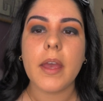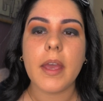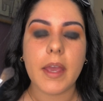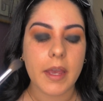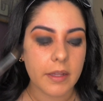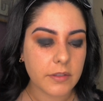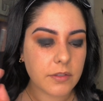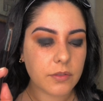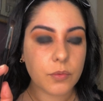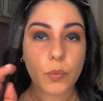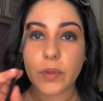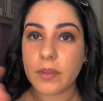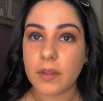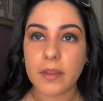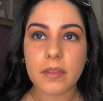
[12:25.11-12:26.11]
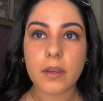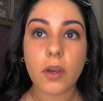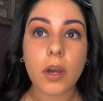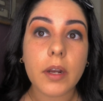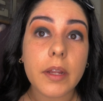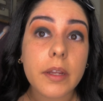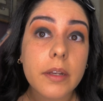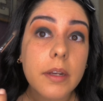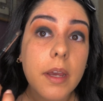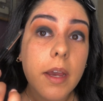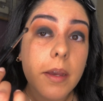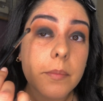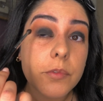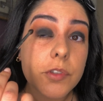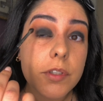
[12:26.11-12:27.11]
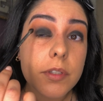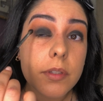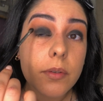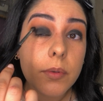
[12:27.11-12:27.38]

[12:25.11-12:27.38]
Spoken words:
And with nothing on it, I'm just